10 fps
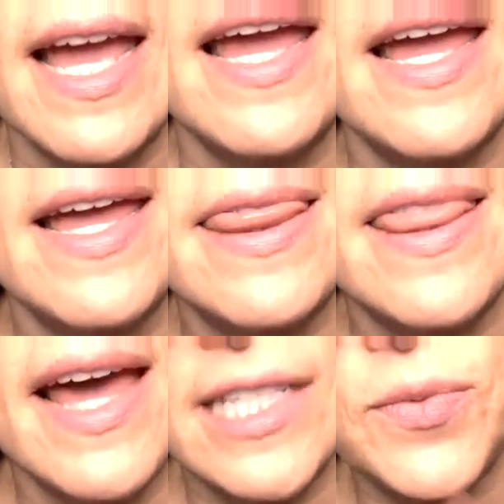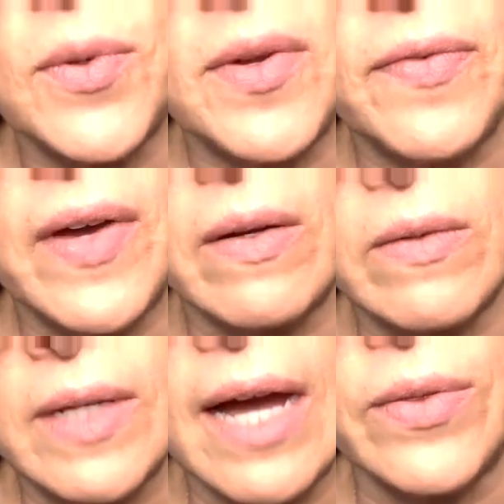and that's when we found
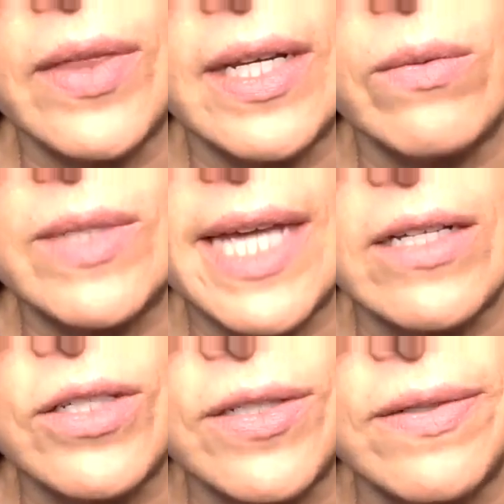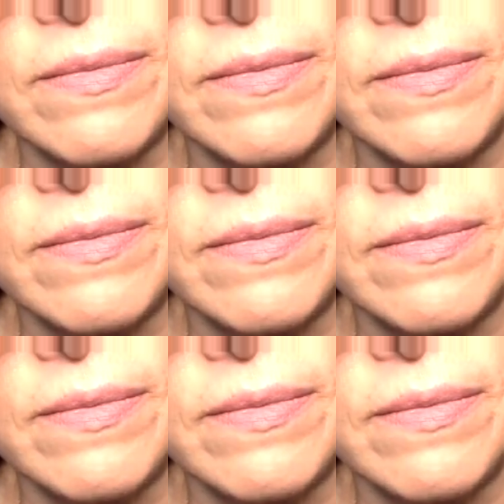out that it was cancer.